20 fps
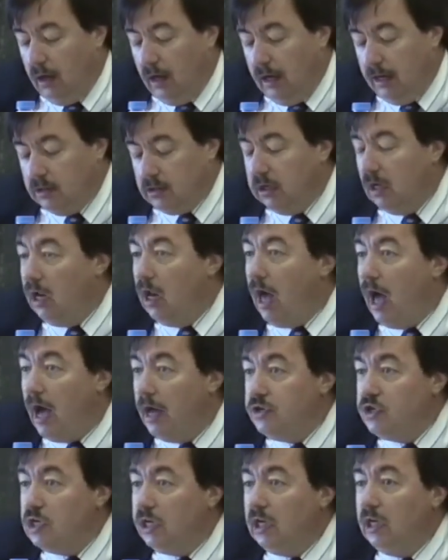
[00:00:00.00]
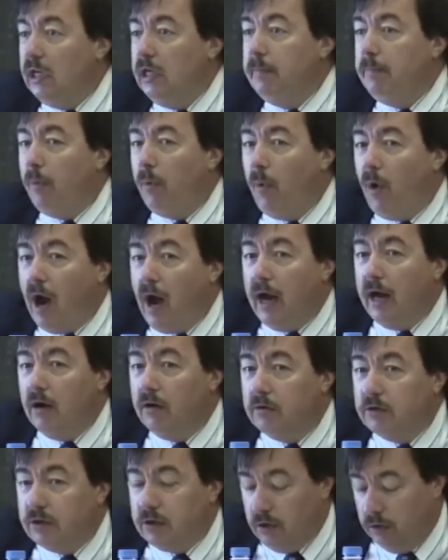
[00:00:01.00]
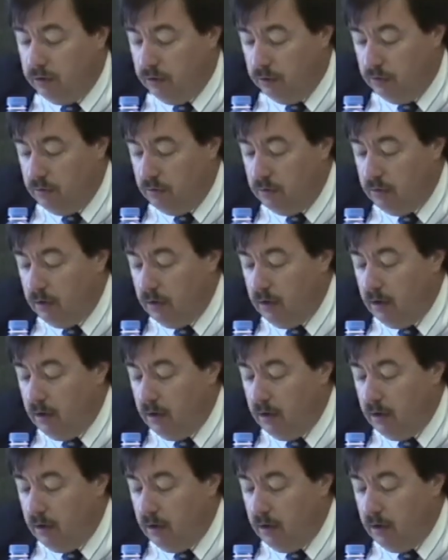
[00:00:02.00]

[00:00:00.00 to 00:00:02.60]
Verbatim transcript: is logically prior to